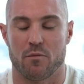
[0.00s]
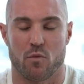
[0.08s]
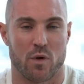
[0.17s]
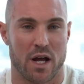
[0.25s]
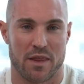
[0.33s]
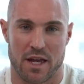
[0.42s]

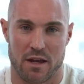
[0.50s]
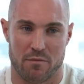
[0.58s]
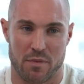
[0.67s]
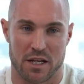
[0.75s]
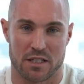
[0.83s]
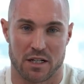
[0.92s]
where they
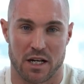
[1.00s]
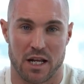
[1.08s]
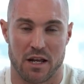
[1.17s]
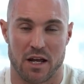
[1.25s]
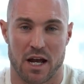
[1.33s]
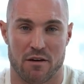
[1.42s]

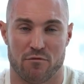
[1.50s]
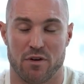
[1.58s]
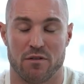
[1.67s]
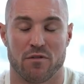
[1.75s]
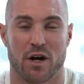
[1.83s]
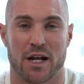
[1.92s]
basically have
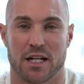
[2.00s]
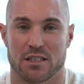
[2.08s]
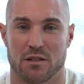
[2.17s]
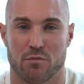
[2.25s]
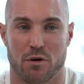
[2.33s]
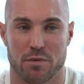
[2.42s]

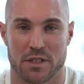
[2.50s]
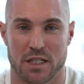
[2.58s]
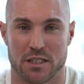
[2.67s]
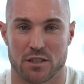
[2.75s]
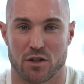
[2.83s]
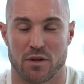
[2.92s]
refinanced the
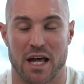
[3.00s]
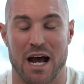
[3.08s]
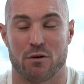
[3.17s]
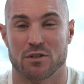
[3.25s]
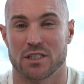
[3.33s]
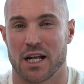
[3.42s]
properties so their
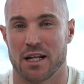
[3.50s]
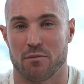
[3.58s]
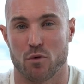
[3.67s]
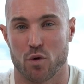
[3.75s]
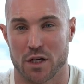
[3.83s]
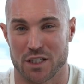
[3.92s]

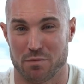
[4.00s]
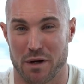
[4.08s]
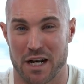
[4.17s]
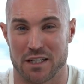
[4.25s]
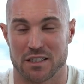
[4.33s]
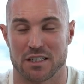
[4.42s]
outstanding mortgage
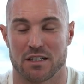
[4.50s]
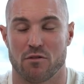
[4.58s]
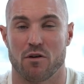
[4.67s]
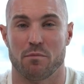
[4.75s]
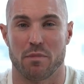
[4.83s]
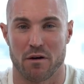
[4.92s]
balances
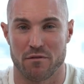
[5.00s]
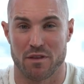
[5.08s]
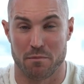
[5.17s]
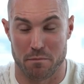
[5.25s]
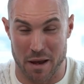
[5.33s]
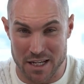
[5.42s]
are above
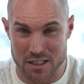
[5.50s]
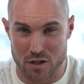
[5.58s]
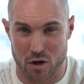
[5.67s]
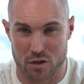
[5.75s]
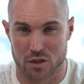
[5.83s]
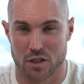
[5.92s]
the base
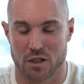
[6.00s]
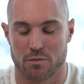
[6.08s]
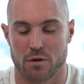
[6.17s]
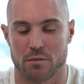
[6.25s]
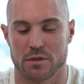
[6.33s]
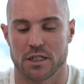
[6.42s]
cost of the
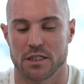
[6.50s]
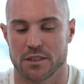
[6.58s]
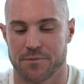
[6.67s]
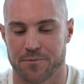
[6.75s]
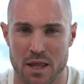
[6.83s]
properties.